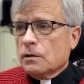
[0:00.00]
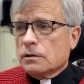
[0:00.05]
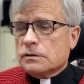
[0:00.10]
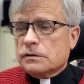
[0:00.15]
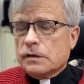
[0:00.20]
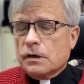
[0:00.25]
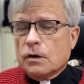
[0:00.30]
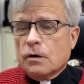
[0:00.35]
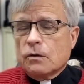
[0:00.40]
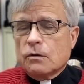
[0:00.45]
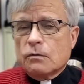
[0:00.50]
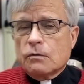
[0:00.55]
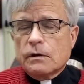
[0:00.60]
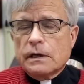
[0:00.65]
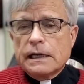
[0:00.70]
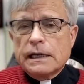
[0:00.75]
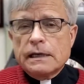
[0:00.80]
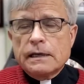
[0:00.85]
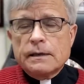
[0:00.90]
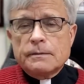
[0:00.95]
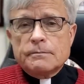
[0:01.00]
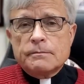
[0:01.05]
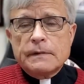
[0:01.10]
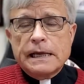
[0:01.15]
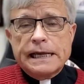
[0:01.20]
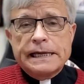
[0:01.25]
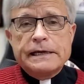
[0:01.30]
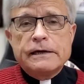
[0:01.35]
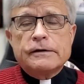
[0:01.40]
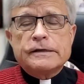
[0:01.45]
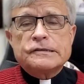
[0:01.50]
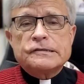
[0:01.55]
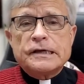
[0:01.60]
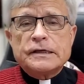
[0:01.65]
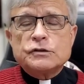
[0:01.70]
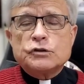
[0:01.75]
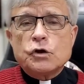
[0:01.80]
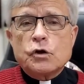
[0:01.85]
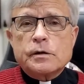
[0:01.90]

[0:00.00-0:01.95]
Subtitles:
So here at St.